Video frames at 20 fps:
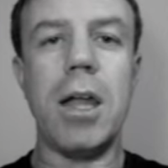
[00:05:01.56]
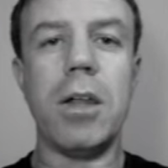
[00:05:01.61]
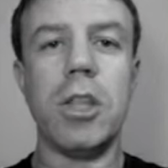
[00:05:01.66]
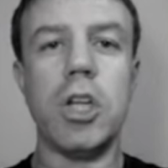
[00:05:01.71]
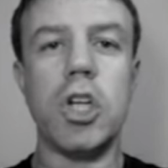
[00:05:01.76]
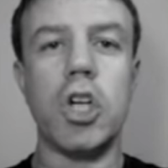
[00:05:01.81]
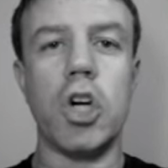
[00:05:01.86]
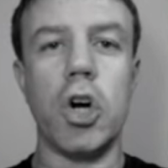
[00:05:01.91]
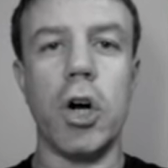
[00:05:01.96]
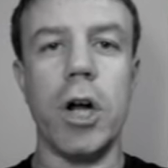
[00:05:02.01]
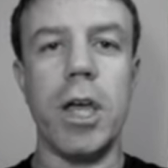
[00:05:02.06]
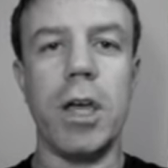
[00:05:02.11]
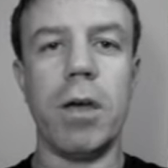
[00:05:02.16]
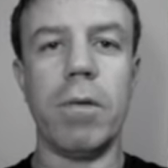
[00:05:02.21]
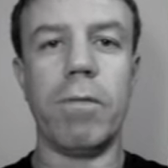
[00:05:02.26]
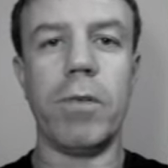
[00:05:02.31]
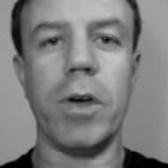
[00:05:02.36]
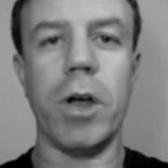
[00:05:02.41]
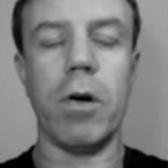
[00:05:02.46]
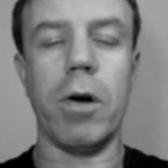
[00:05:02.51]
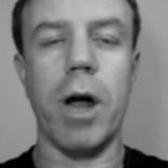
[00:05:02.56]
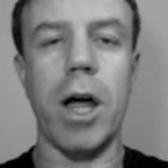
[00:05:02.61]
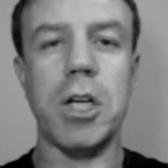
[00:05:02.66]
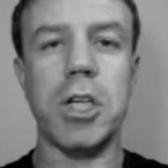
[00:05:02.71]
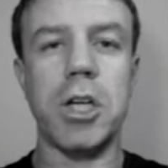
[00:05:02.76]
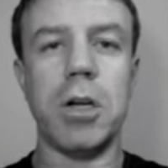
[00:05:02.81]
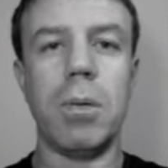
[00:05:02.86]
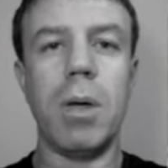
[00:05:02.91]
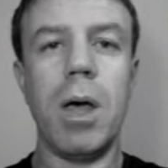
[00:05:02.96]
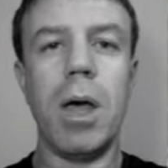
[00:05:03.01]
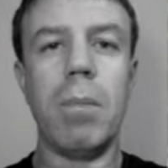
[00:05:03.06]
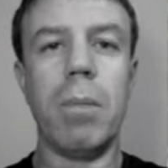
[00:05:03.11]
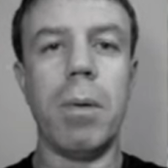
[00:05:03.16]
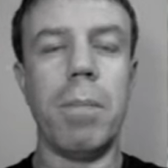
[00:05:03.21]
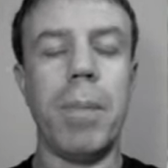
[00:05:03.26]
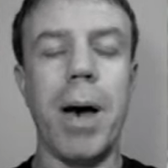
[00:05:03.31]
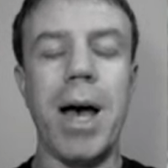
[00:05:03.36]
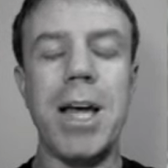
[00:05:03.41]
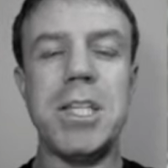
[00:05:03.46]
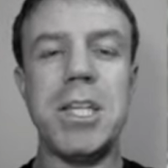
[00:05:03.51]
and the tree configuration,
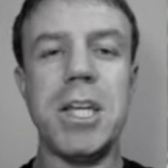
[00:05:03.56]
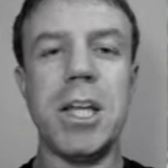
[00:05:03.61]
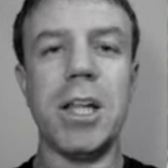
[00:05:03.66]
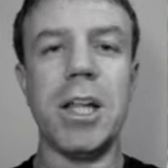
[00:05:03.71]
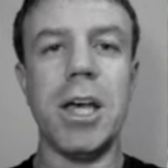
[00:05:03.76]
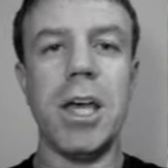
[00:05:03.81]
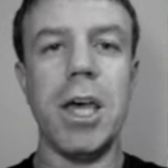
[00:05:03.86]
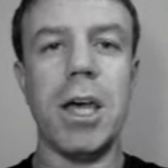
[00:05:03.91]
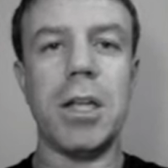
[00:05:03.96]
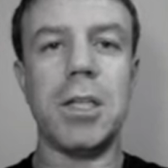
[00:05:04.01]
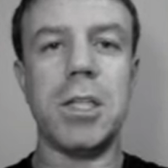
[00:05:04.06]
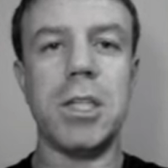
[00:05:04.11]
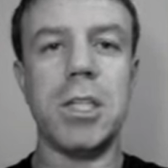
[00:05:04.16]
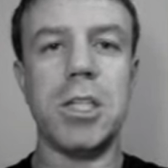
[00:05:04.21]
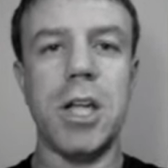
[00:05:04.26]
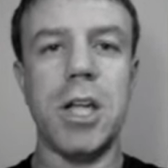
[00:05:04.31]
but basically it's the